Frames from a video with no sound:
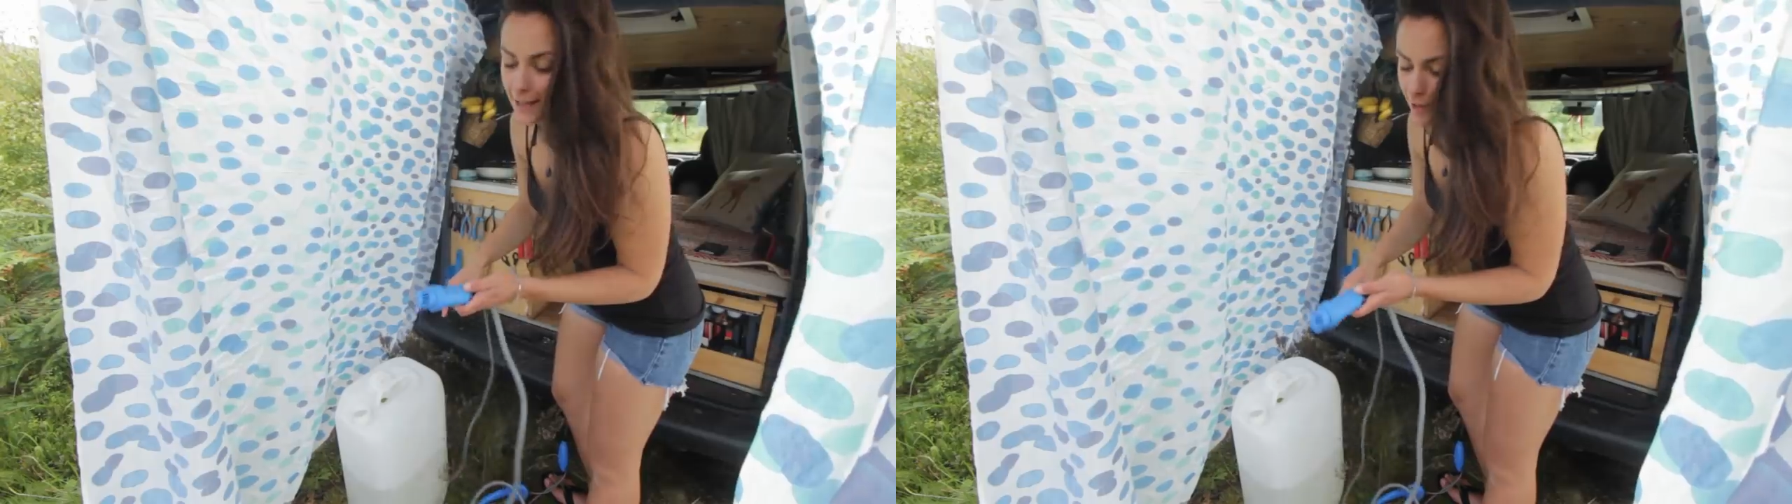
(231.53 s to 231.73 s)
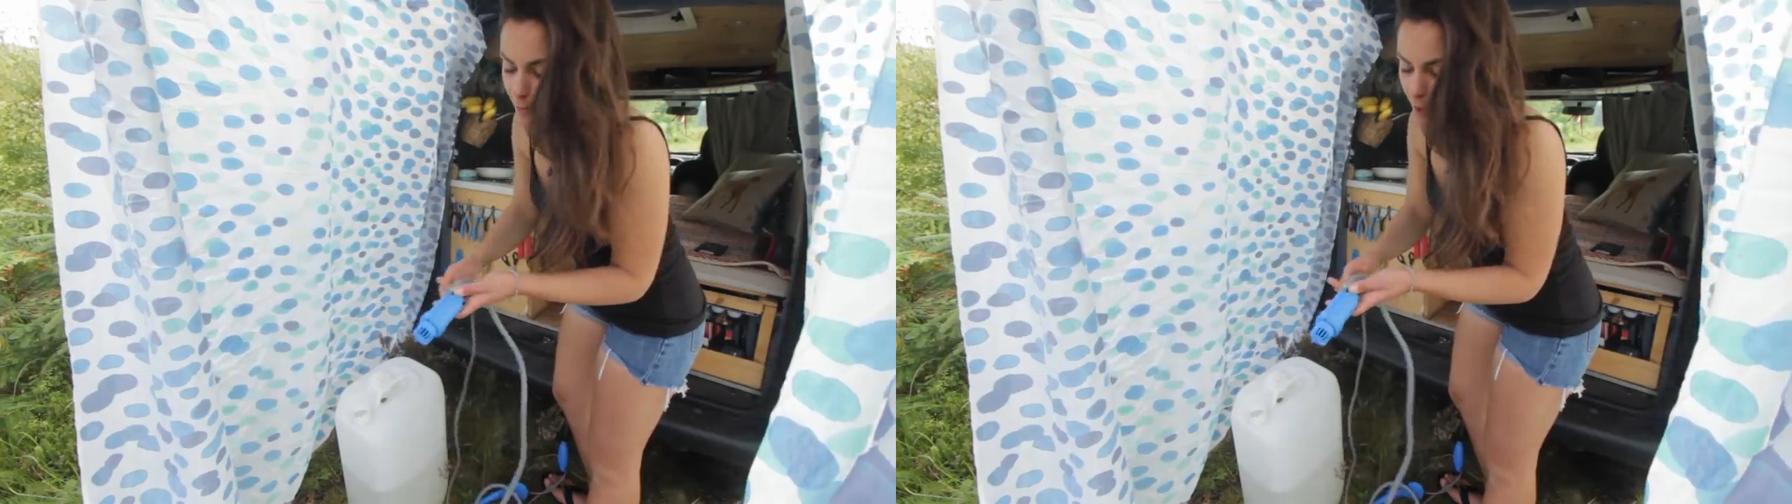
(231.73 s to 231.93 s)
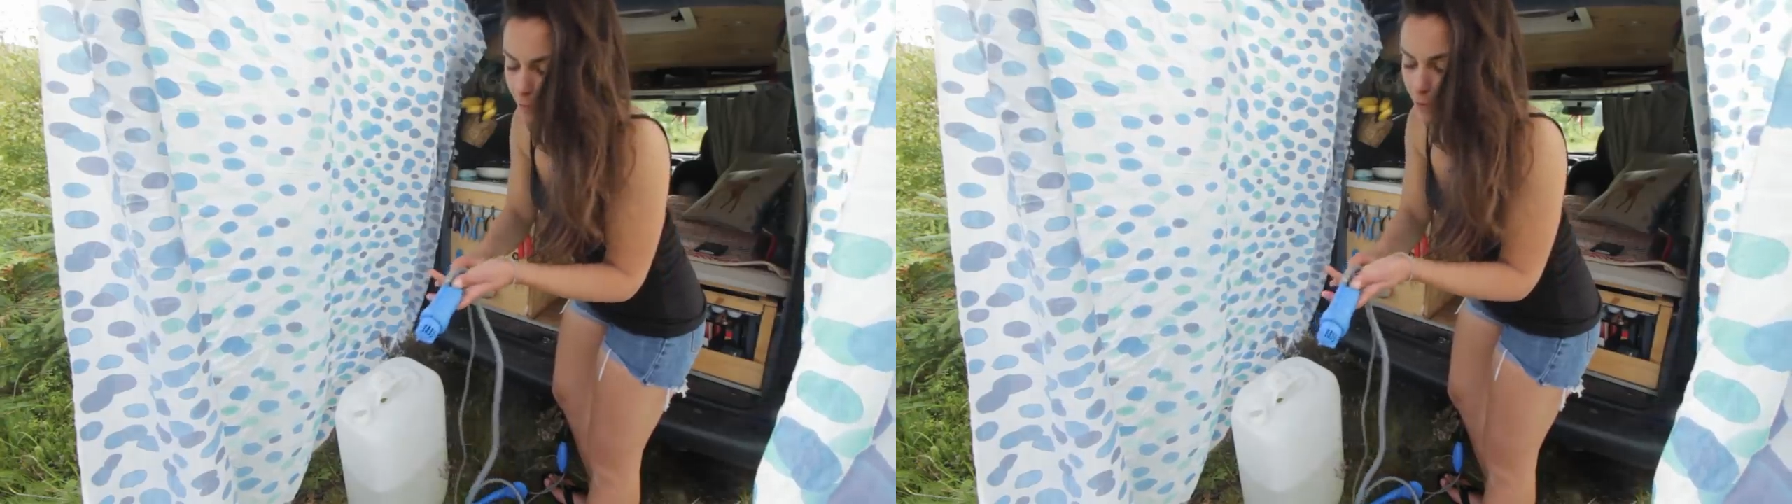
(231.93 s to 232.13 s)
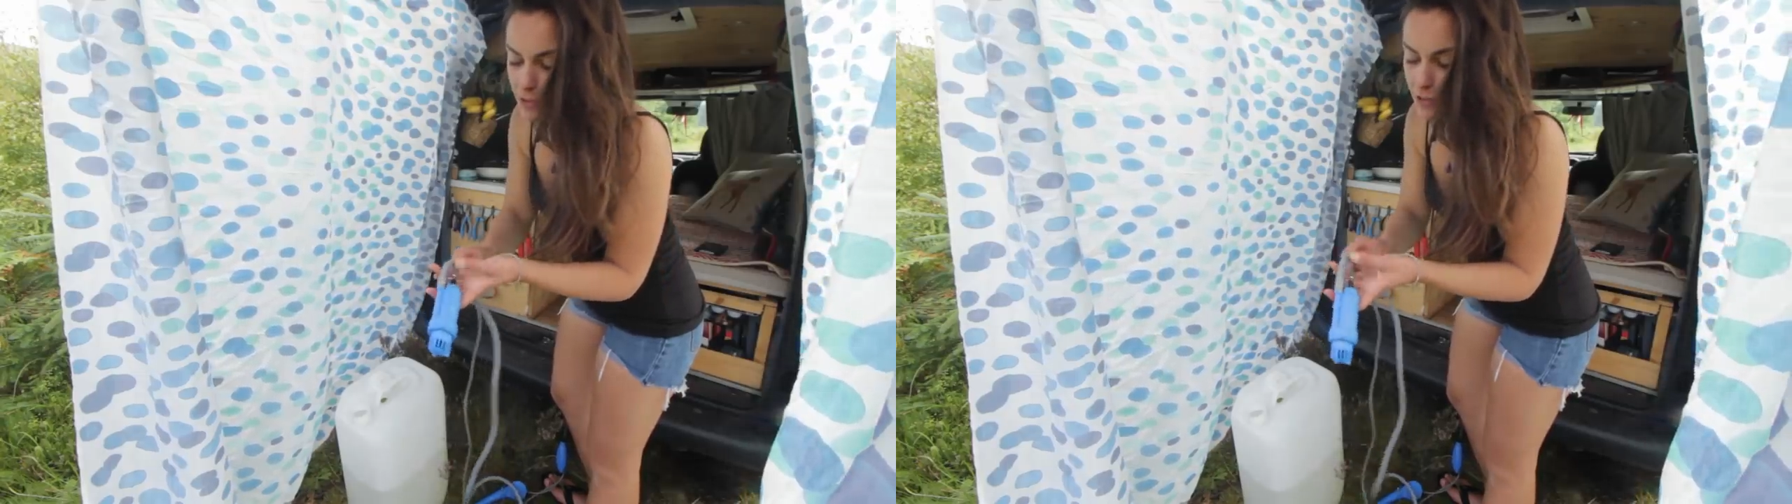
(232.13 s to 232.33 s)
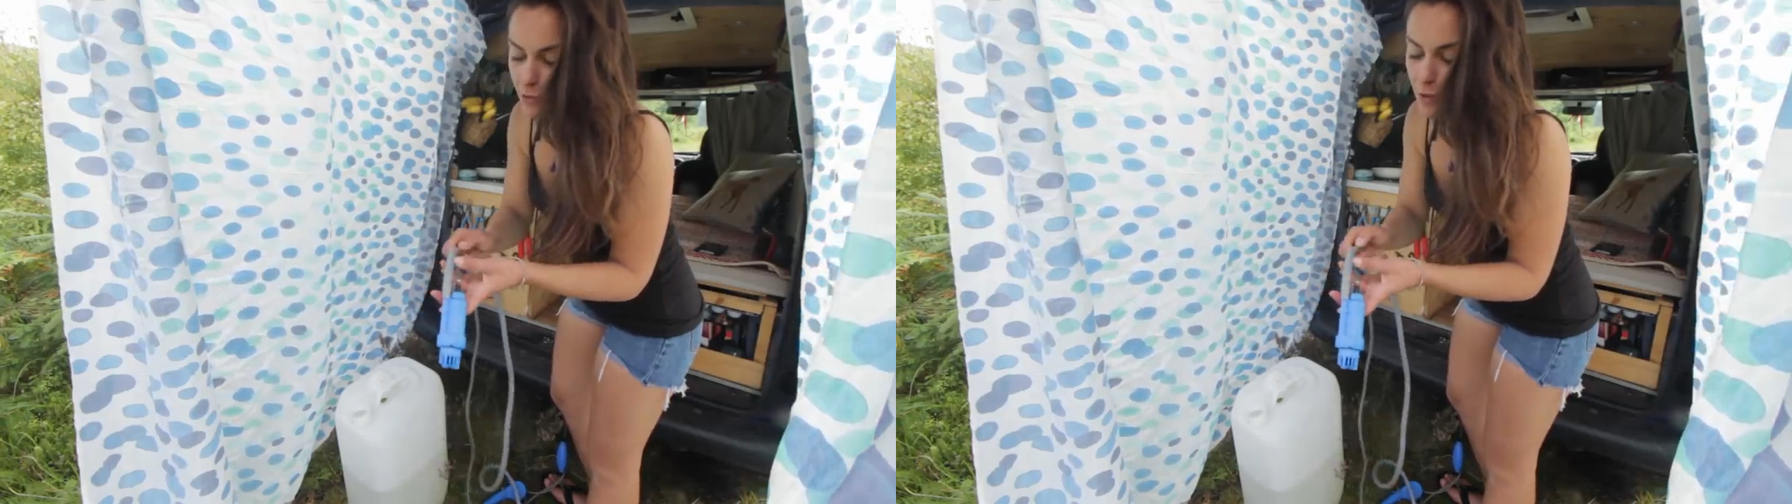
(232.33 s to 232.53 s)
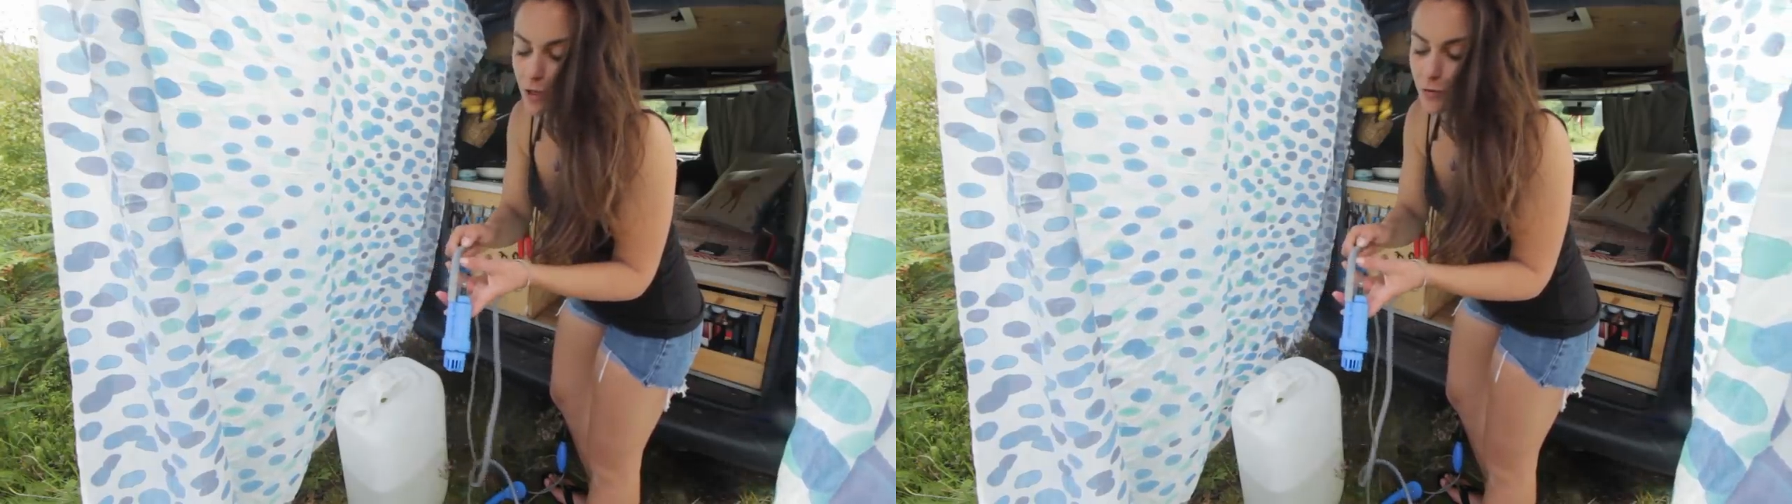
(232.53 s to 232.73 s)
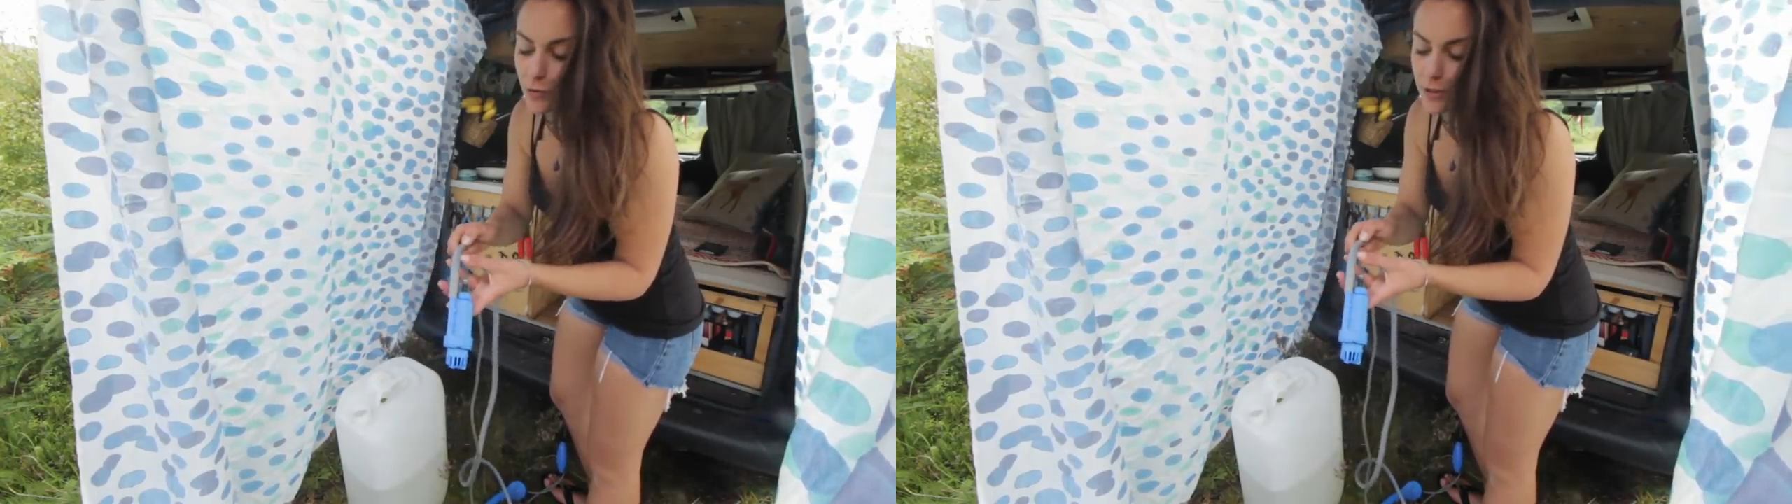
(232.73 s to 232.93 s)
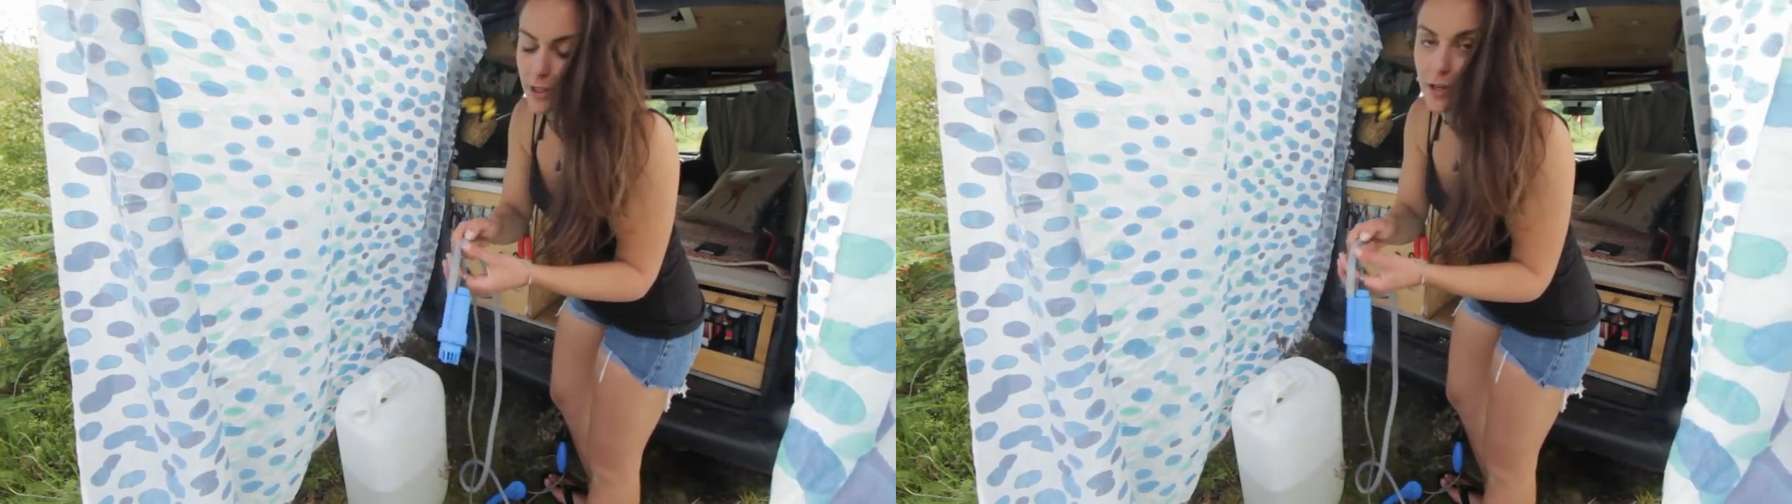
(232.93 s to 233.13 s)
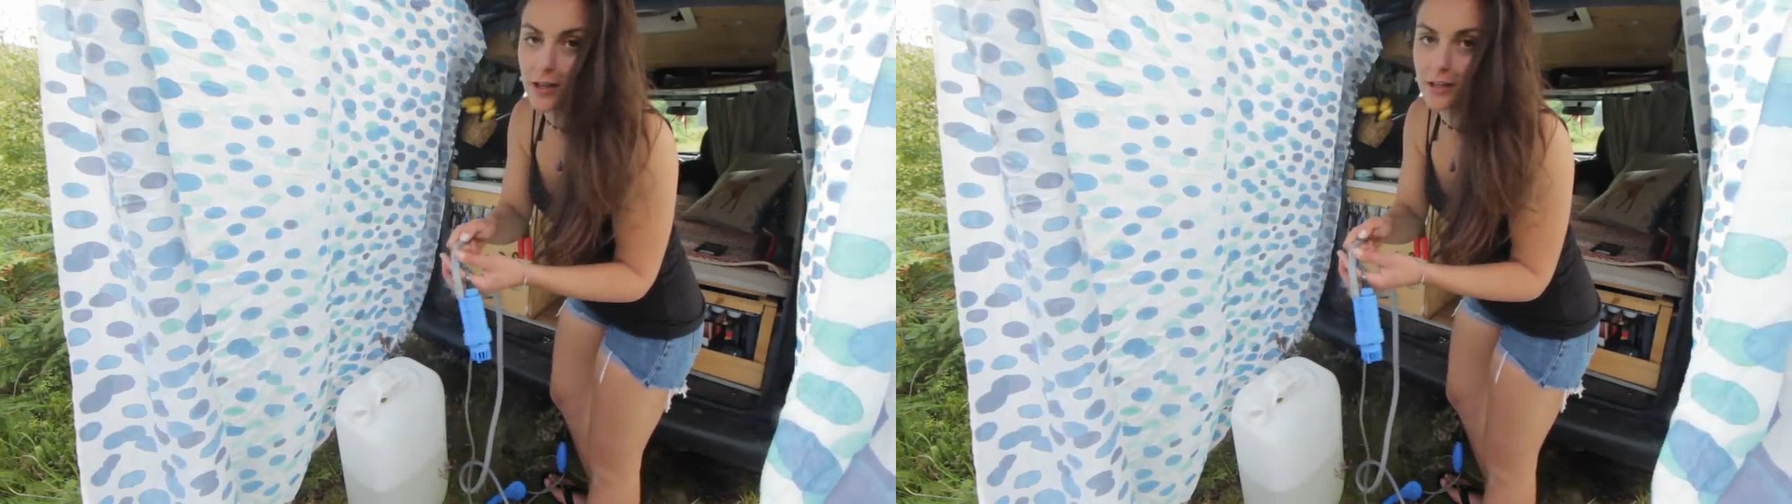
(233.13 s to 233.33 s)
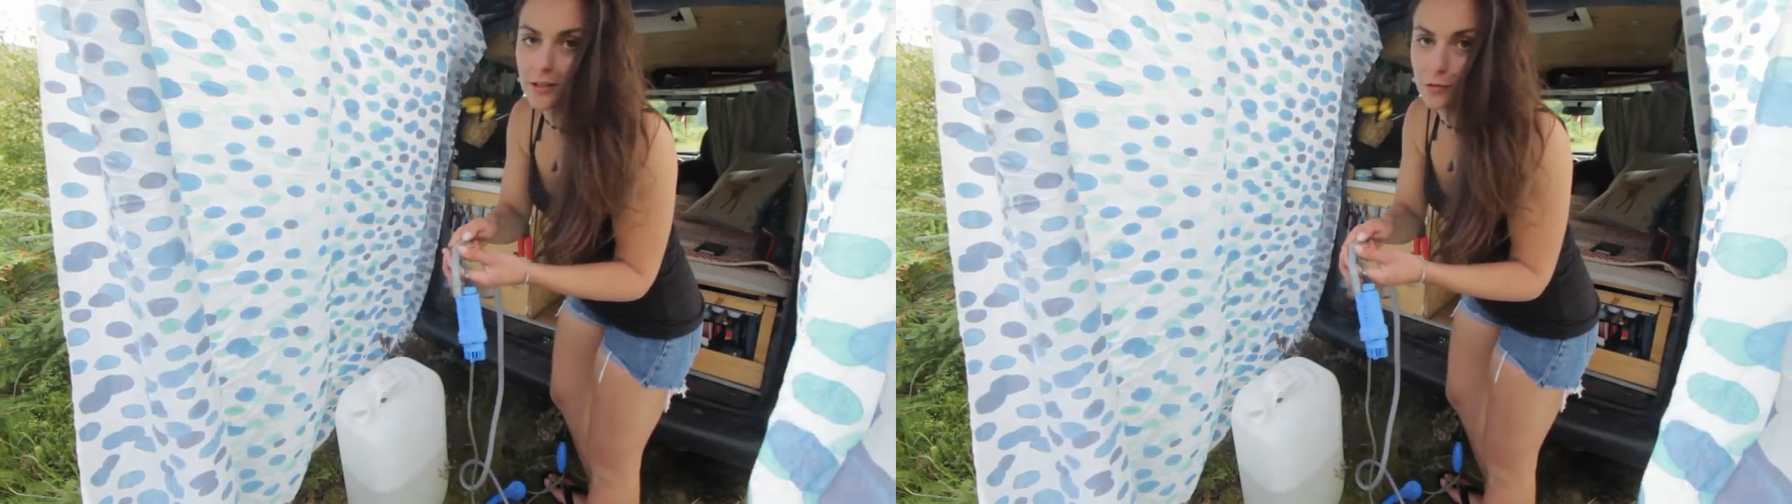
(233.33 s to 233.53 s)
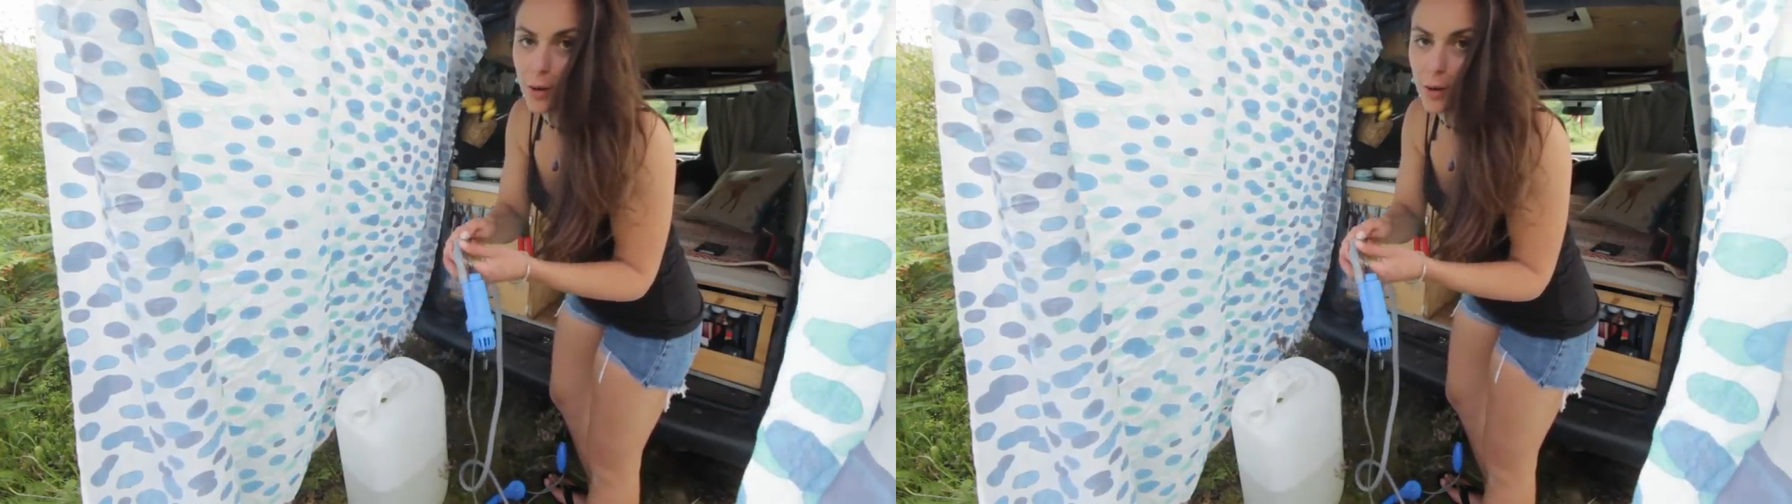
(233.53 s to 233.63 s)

then the pump because you don't want to ruin the, the